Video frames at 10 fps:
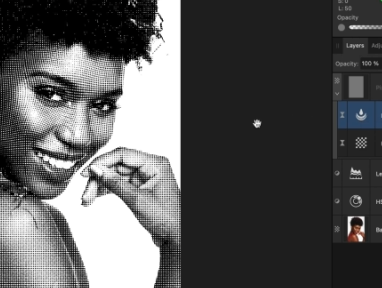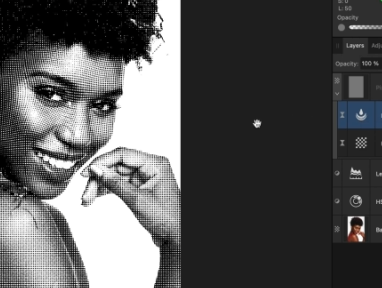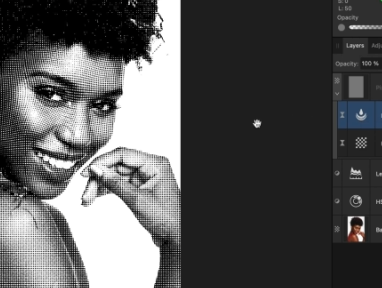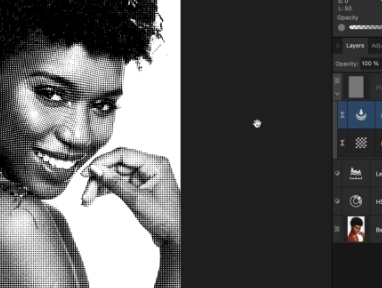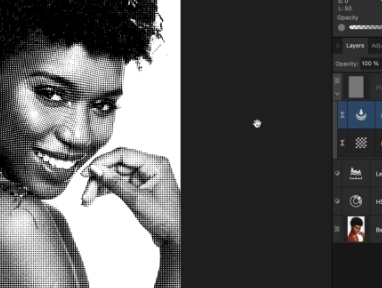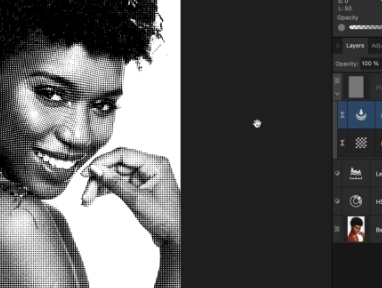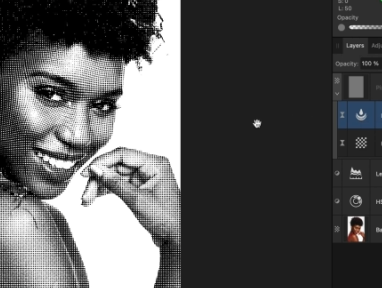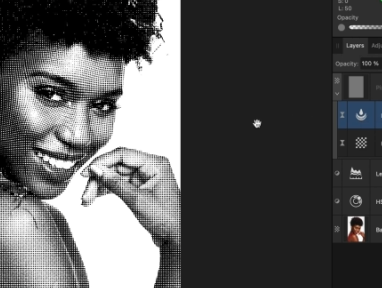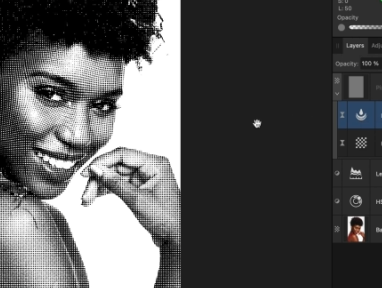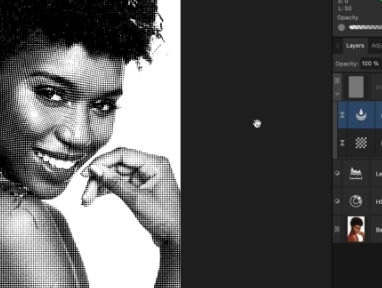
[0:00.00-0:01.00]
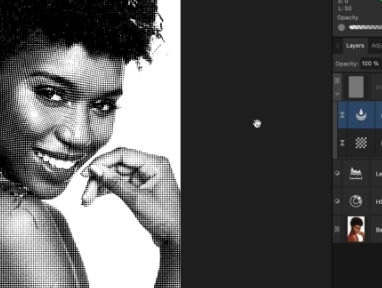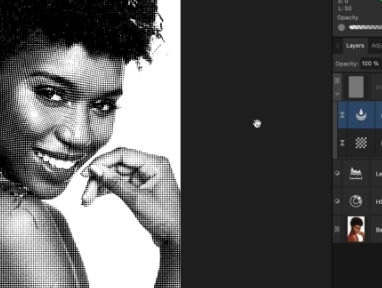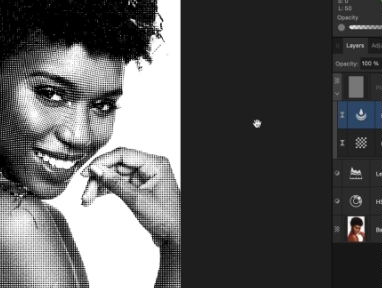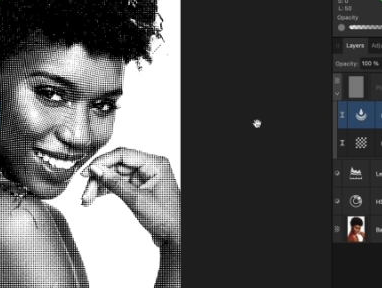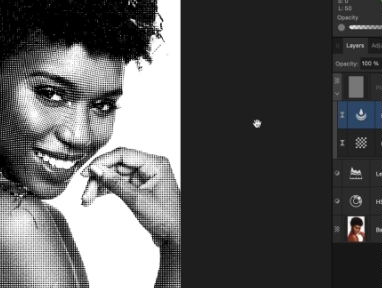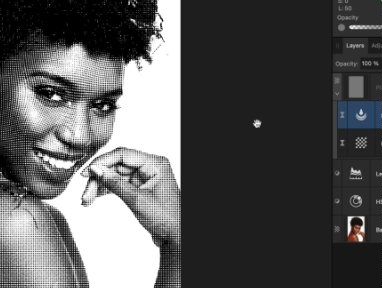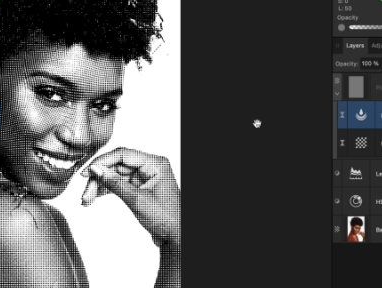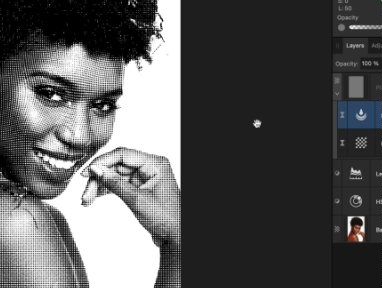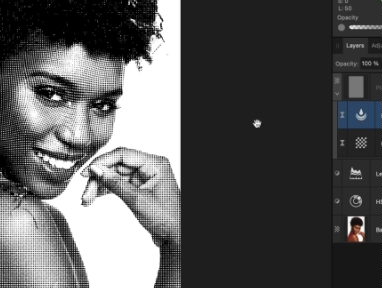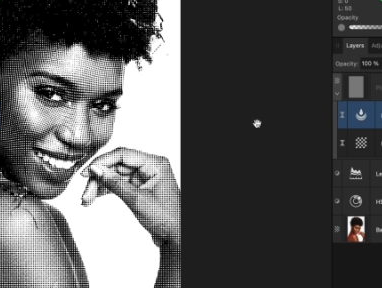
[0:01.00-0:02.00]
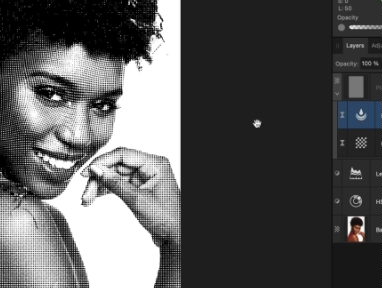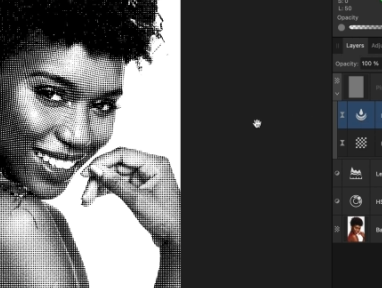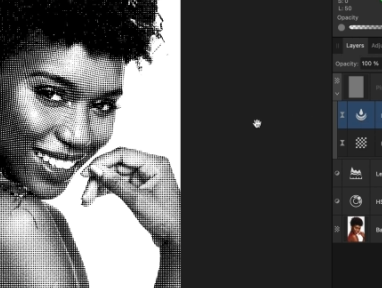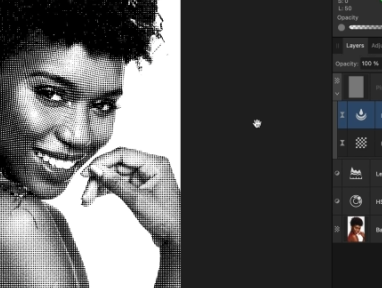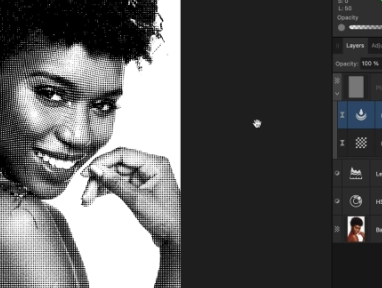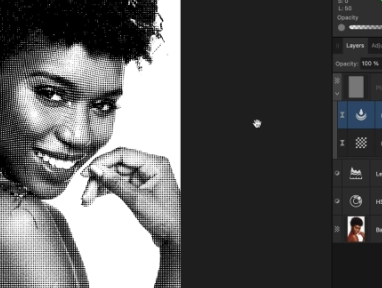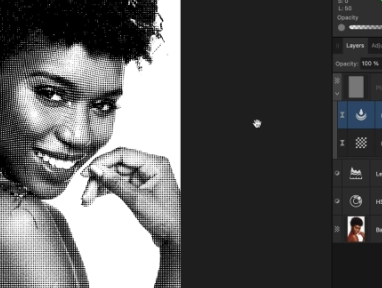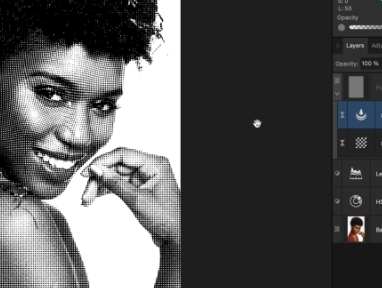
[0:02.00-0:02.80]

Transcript: Alright, so you can see now we have this beautiful